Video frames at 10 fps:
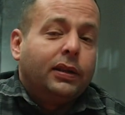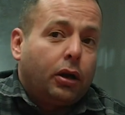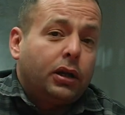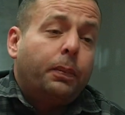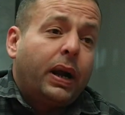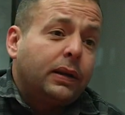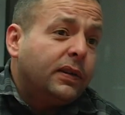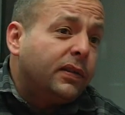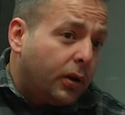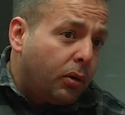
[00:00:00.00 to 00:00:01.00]
The other
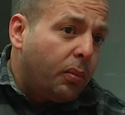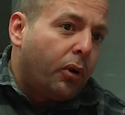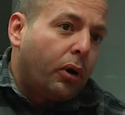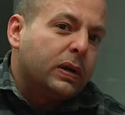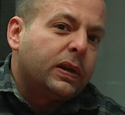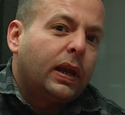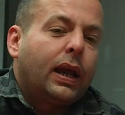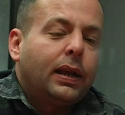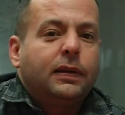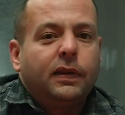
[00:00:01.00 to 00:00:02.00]
part is the
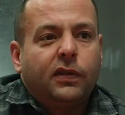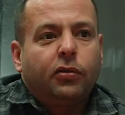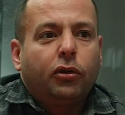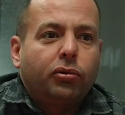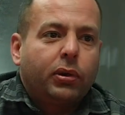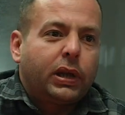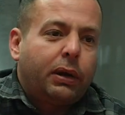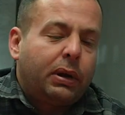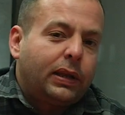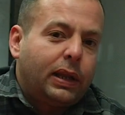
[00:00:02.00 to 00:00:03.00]
onboarding. And this is also an
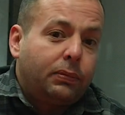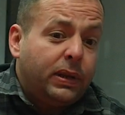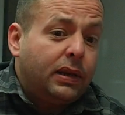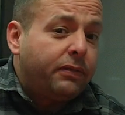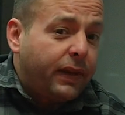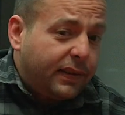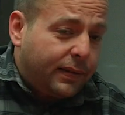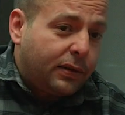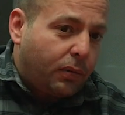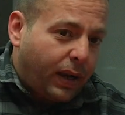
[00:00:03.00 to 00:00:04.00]
area that we
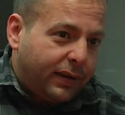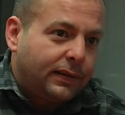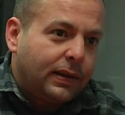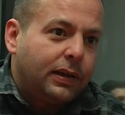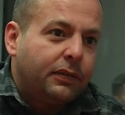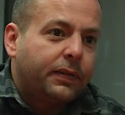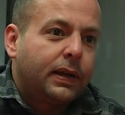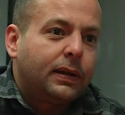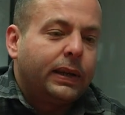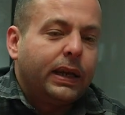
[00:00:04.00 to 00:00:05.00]
invested quite
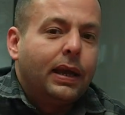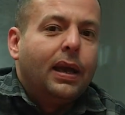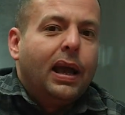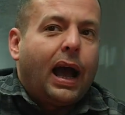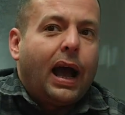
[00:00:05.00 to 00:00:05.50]
significantly